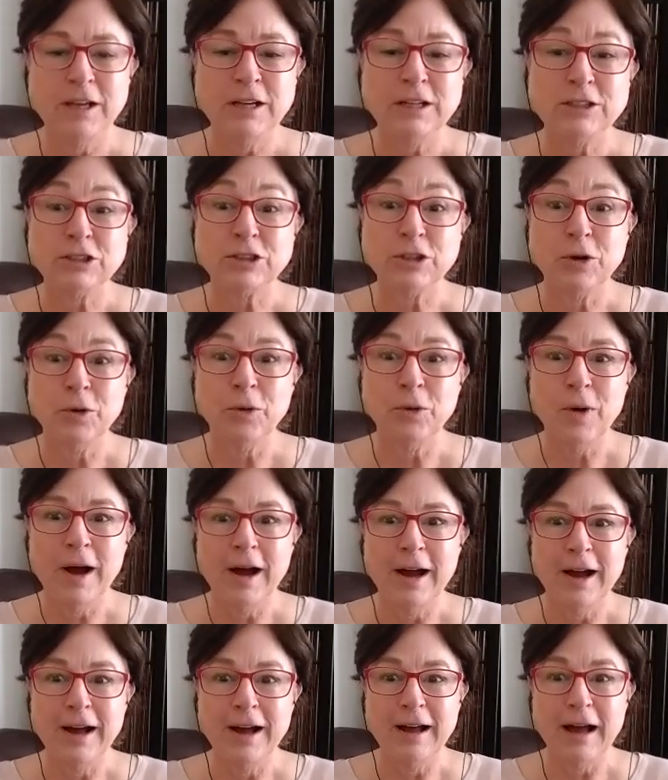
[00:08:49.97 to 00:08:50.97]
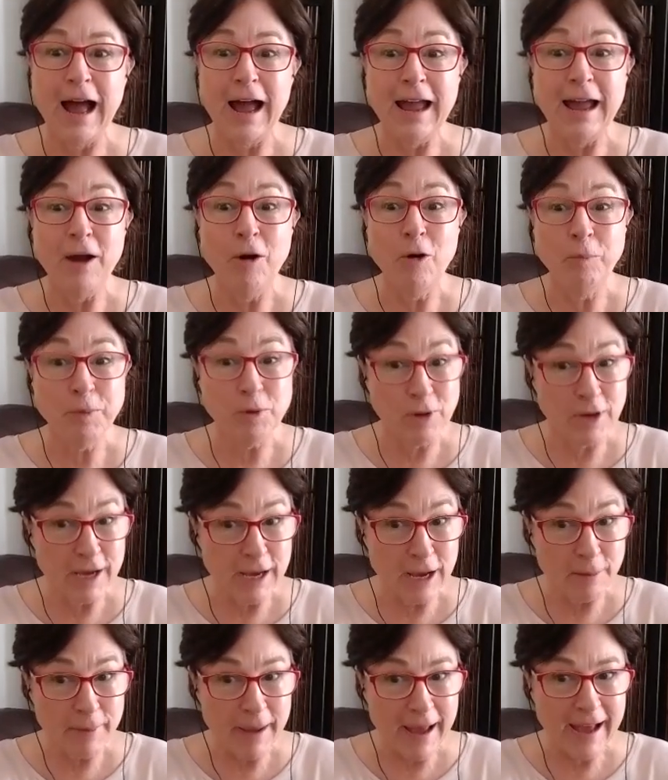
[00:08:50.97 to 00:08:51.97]
So I hope you can
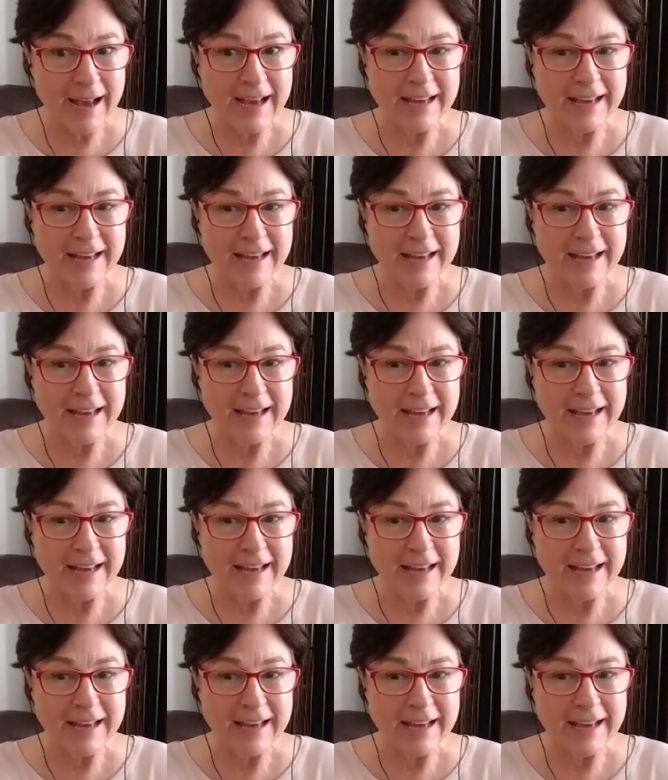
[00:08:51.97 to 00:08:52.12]
come back.